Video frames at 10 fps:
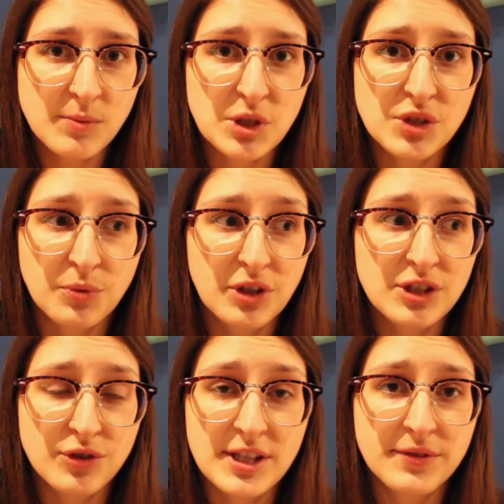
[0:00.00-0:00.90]
which is really
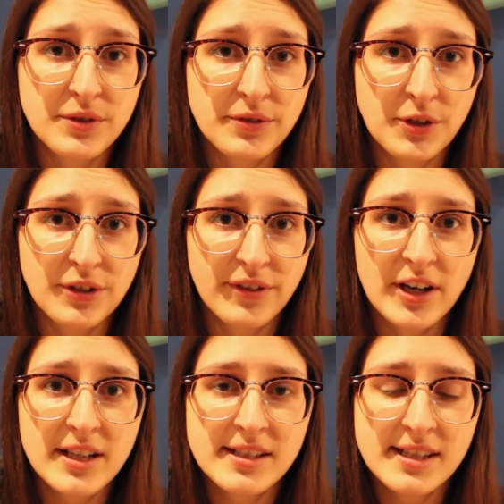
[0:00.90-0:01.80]
stressful for your
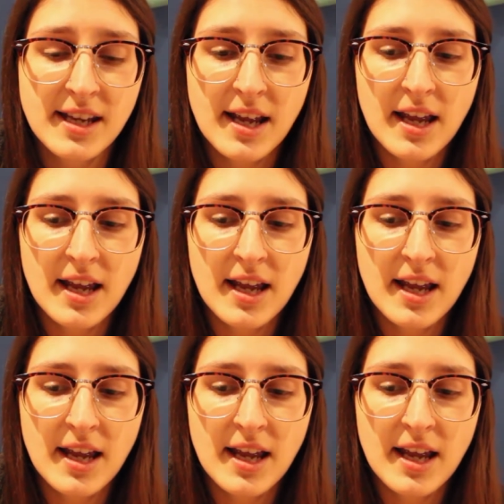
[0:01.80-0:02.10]
ferrets.